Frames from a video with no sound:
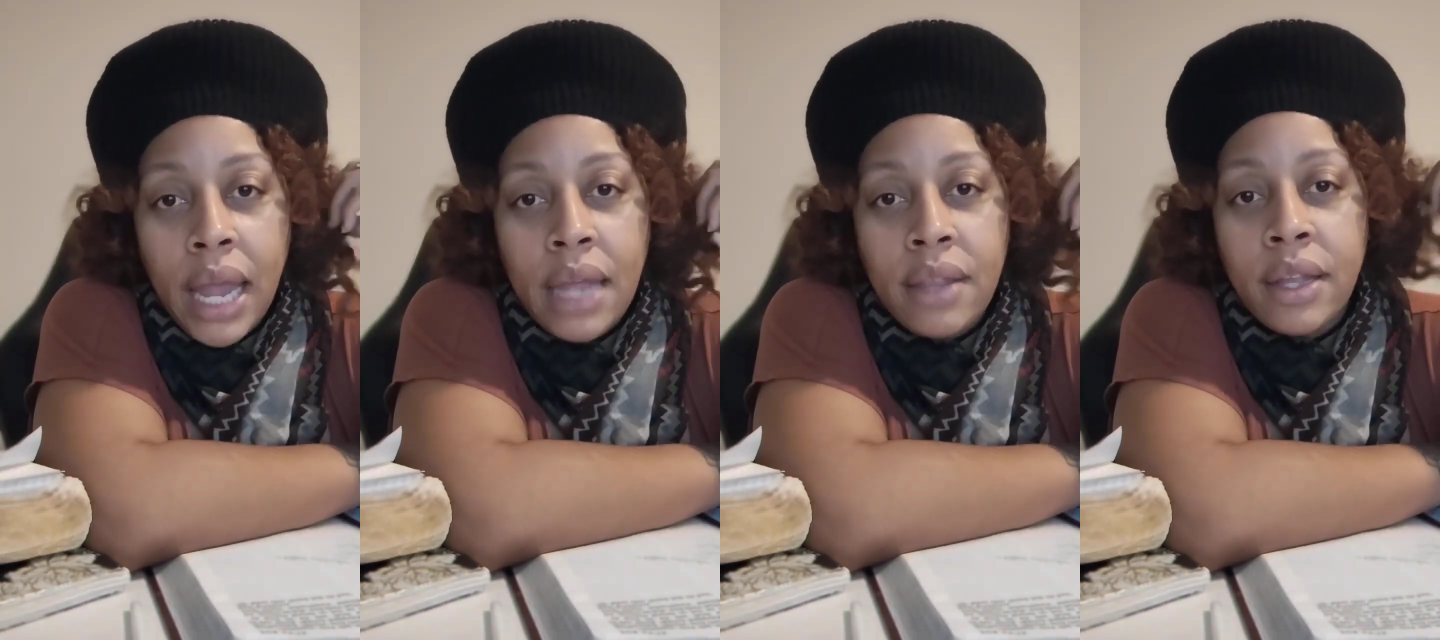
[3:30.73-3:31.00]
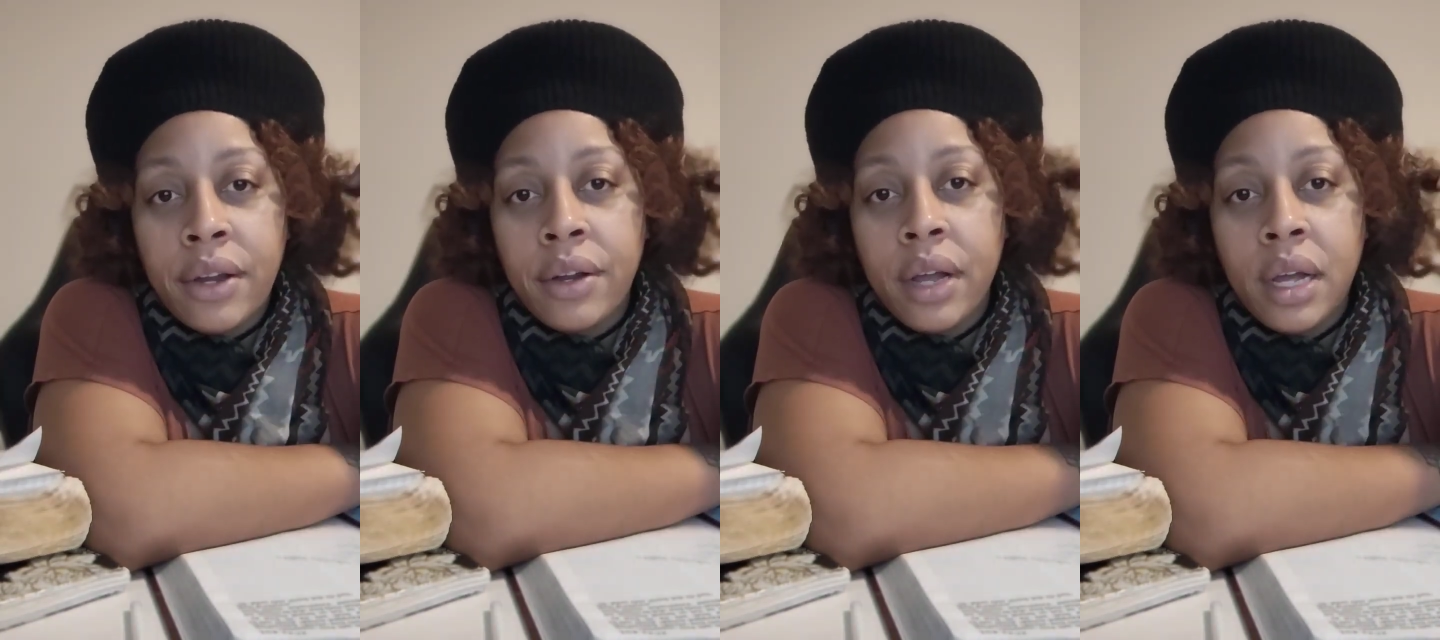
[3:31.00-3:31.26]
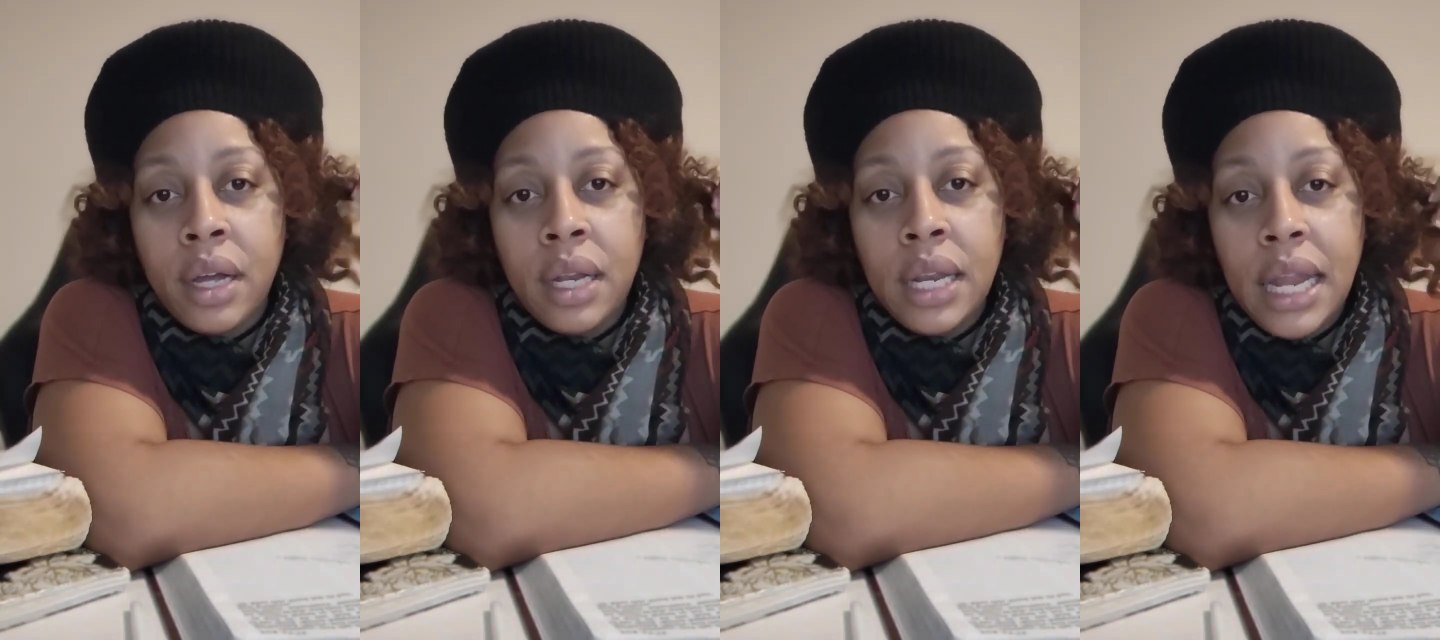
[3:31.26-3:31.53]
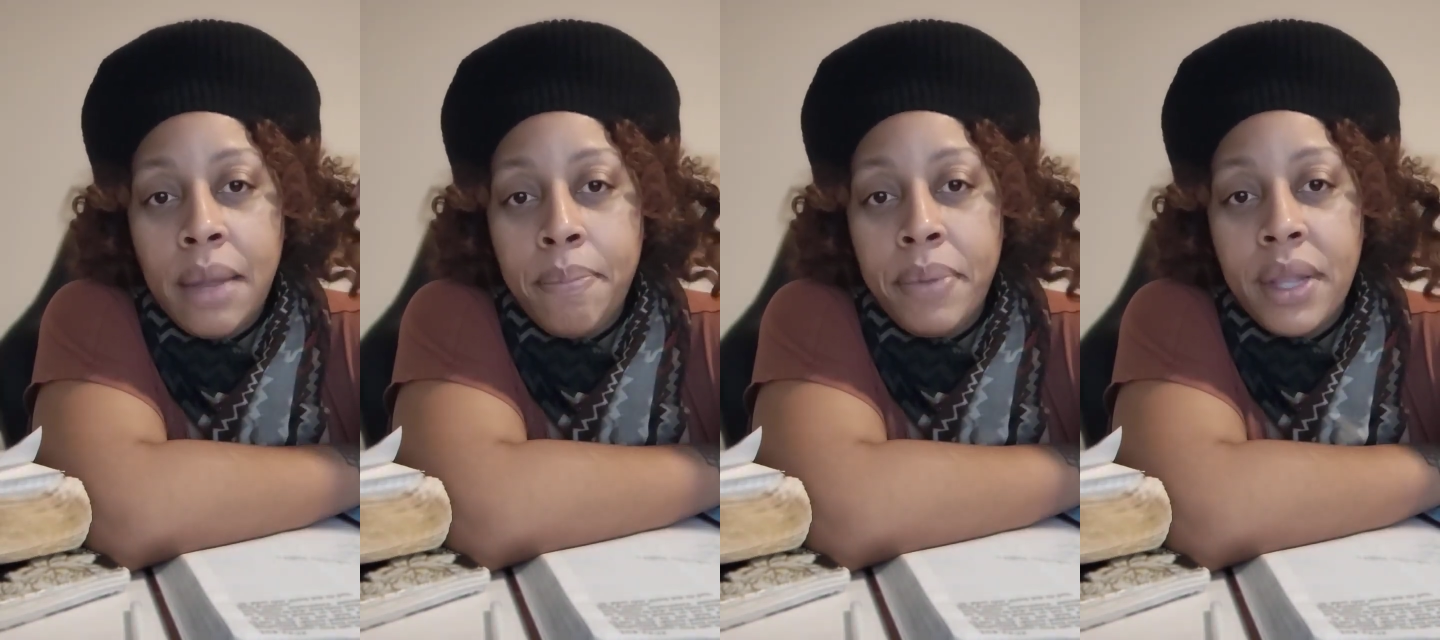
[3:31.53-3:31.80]
They're
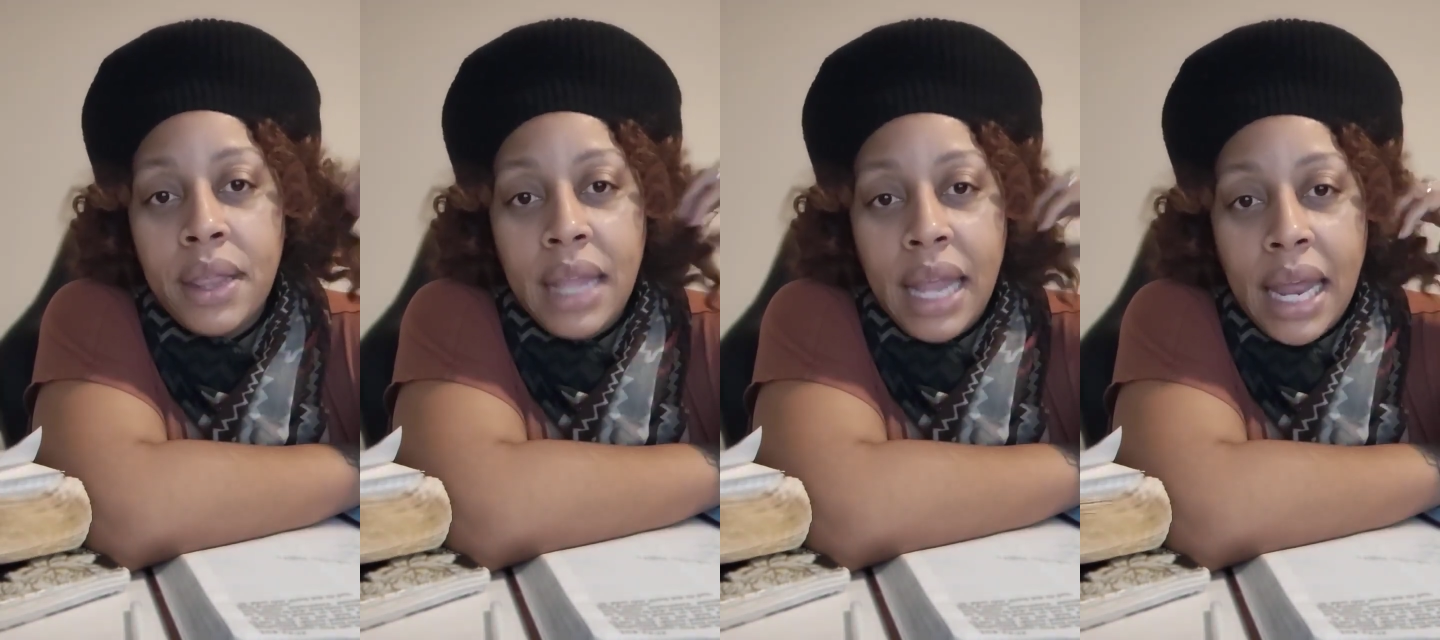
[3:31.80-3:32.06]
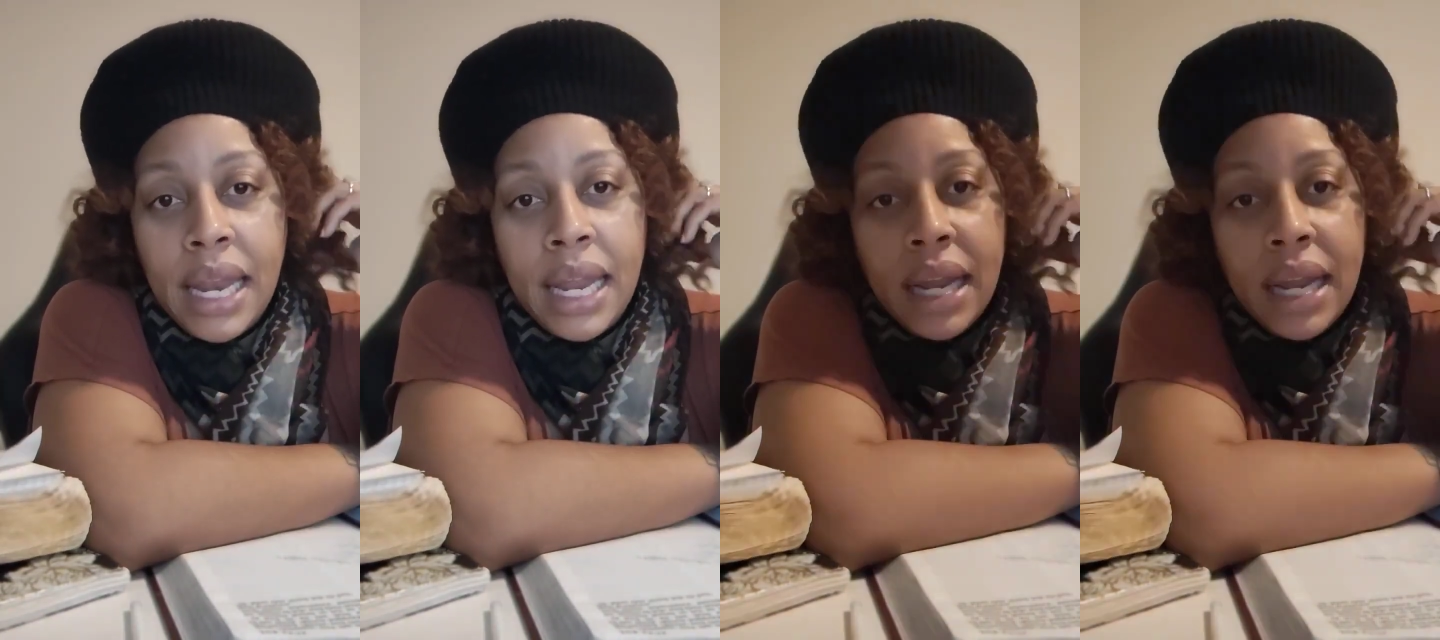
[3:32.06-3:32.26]
unempathetic.